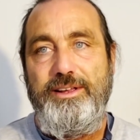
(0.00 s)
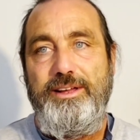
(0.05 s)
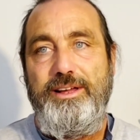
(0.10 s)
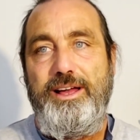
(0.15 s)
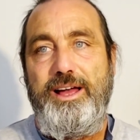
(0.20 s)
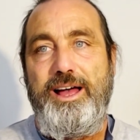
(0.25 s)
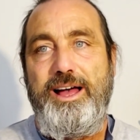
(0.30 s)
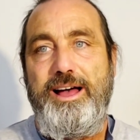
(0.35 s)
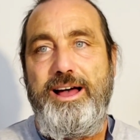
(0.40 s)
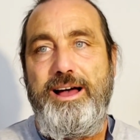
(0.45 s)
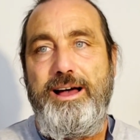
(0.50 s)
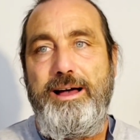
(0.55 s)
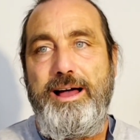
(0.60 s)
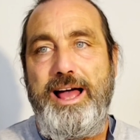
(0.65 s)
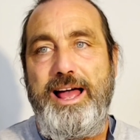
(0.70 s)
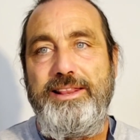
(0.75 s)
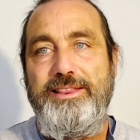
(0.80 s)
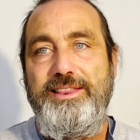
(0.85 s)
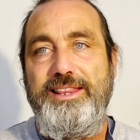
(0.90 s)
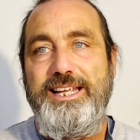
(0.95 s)

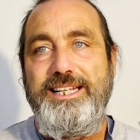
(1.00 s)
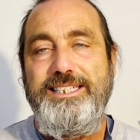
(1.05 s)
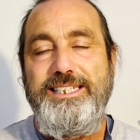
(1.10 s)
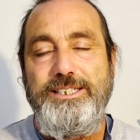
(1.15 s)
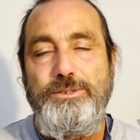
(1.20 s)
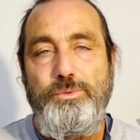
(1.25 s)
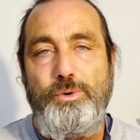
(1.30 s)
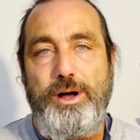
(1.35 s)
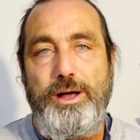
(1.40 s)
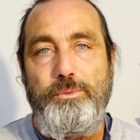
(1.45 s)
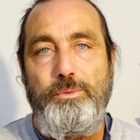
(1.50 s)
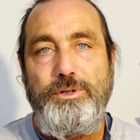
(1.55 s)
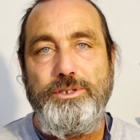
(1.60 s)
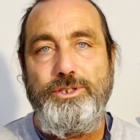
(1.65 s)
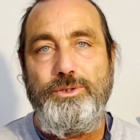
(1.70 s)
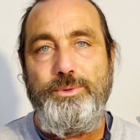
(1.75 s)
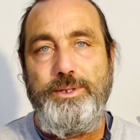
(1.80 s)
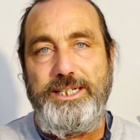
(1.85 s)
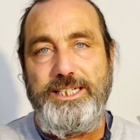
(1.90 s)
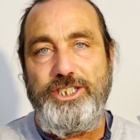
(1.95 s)
and this is what I want
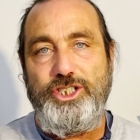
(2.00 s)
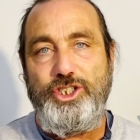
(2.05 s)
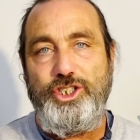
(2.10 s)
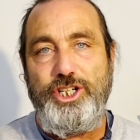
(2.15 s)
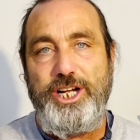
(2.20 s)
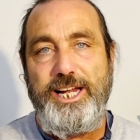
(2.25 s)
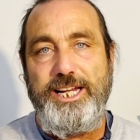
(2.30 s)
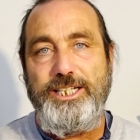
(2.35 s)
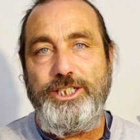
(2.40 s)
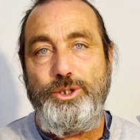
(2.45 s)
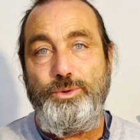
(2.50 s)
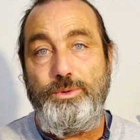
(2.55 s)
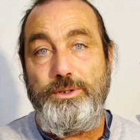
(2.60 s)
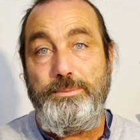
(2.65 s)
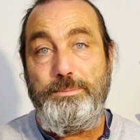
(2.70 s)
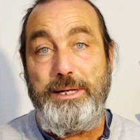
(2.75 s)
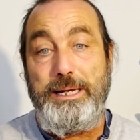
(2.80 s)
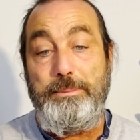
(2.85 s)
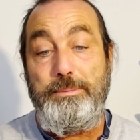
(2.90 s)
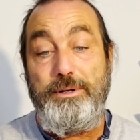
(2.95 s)
to exchange
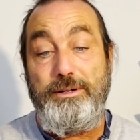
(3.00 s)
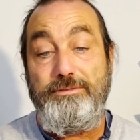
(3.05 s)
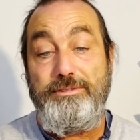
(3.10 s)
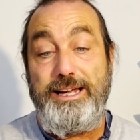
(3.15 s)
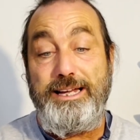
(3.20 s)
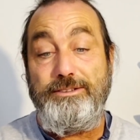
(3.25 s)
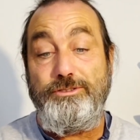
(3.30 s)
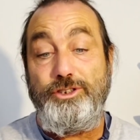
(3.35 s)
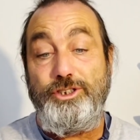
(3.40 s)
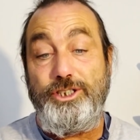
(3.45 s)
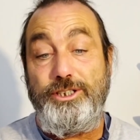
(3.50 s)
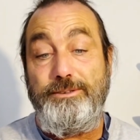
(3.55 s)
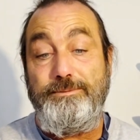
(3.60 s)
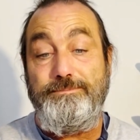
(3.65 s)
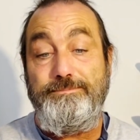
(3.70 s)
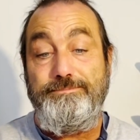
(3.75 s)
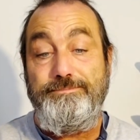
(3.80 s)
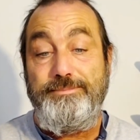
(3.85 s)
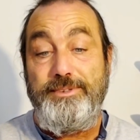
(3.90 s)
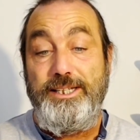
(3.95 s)
with people around you.
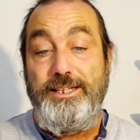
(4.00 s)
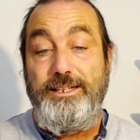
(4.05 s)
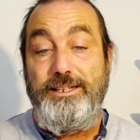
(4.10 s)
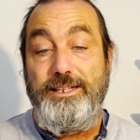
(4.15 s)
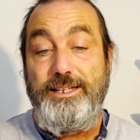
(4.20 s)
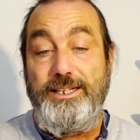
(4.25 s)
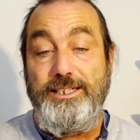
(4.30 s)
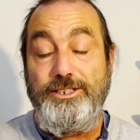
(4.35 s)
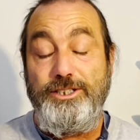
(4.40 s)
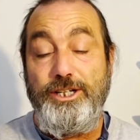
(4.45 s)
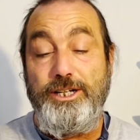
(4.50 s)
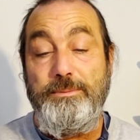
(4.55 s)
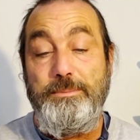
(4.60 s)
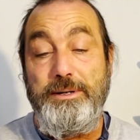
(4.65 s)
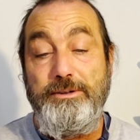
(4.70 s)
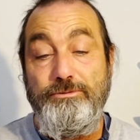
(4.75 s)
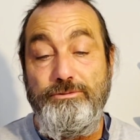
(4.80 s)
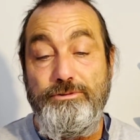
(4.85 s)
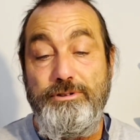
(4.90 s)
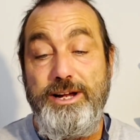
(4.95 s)
It's going to
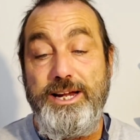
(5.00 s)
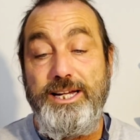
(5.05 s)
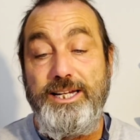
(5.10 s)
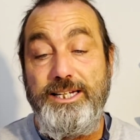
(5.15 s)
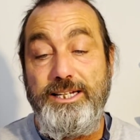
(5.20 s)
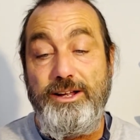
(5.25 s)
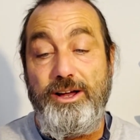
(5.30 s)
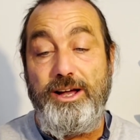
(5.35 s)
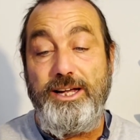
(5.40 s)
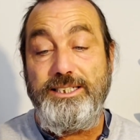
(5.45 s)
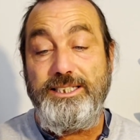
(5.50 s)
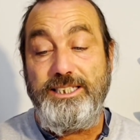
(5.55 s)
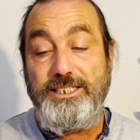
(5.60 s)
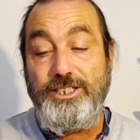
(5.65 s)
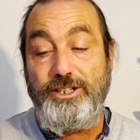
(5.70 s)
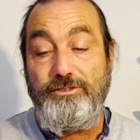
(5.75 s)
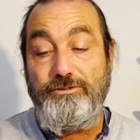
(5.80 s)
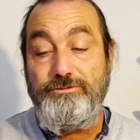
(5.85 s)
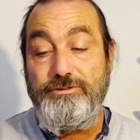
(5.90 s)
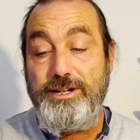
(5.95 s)
be really nice.
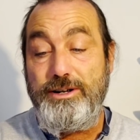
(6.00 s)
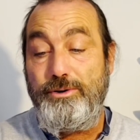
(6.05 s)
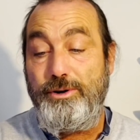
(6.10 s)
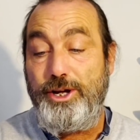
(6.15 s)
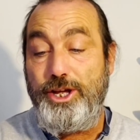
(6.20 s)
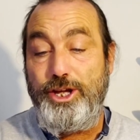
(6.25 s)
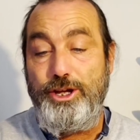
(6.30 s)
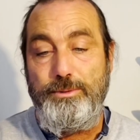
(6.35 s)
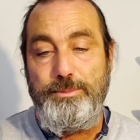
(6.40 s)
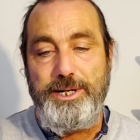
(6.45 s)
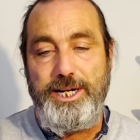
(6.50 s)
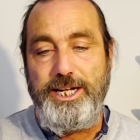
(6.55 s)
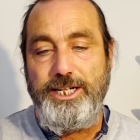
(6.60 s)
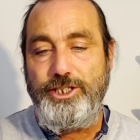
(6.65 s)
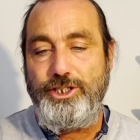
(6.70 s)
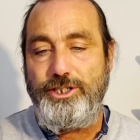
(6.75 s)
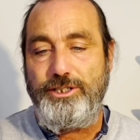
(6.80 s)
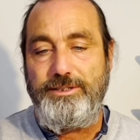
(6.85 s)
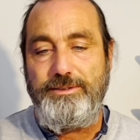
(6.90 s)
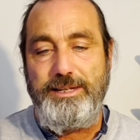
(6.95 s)
It's a real
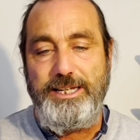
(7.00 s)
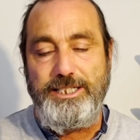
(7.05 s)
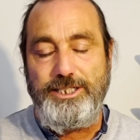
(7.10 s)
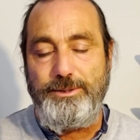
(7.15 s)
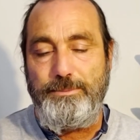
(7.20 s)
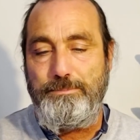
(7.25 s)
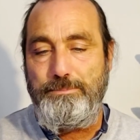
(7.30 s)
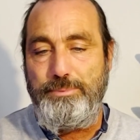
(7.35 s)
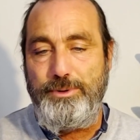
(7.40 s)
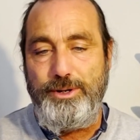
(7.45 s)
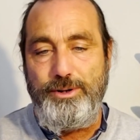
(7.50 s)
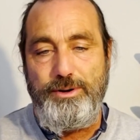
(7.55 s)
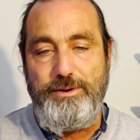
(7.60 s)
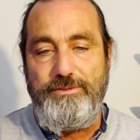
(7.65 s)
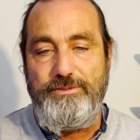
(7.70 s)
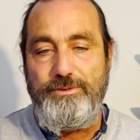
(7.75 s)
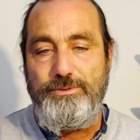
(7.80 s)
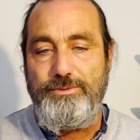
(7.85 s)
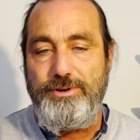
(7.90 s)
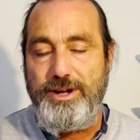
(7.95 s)
accumulation. It's a
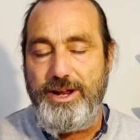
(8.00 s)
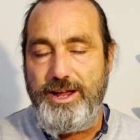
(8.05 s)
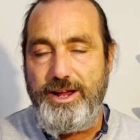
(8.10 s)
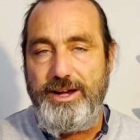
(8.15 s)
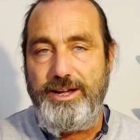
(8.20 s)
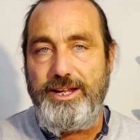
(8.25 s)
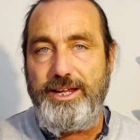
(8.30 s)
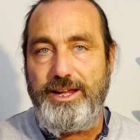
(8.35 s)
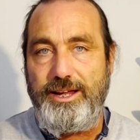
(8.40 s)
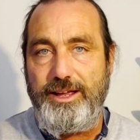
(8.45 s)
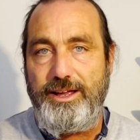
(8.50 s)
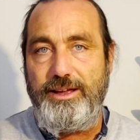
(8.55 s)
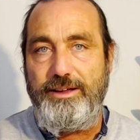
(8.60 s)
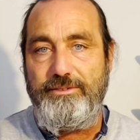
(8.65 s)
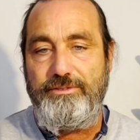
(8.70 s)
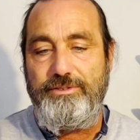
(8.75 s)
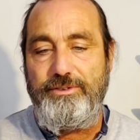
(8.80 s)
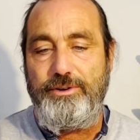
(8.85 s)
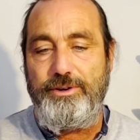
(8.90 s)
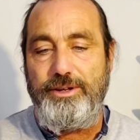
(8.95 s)
beautiful learning
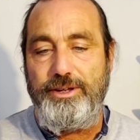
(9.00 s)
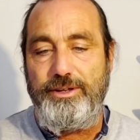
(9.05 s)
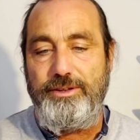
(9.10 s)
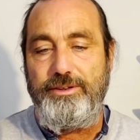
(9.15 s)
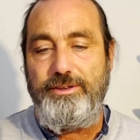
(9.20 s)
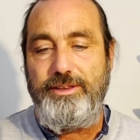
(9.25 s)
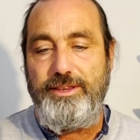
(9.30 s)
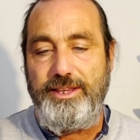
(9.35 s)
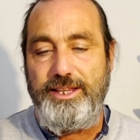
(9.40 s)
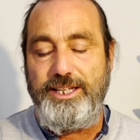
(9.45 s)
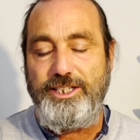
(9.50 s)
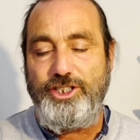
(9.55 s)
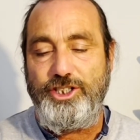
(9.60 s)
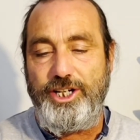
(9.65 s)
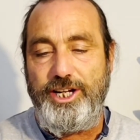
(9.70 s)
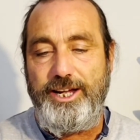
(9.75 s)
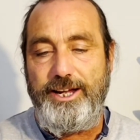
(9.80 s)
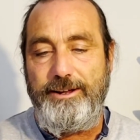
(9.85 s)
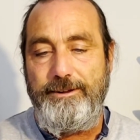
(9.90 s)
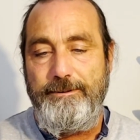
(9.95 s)
curve for you this
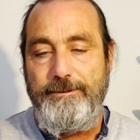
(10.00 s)
year.